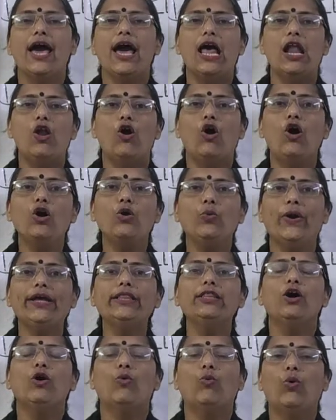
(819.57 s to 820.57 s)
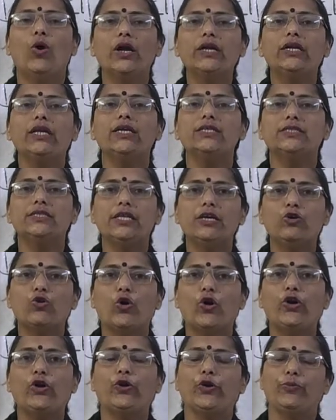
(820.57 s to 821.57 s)
along with what is the
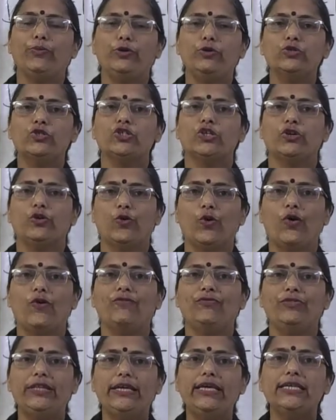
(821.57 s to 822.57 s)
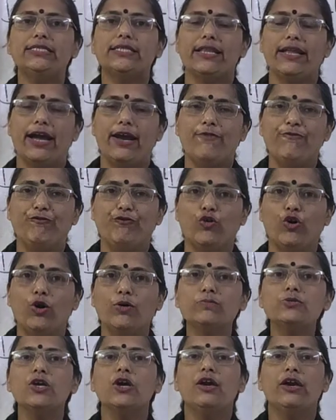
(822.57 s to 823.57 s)
contribution of these
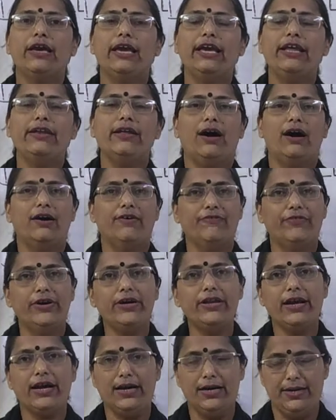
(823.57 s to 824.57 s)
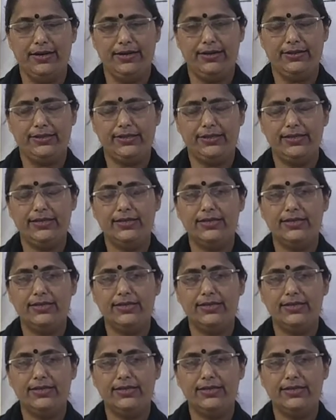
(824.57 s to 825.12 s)
landforms in our earth.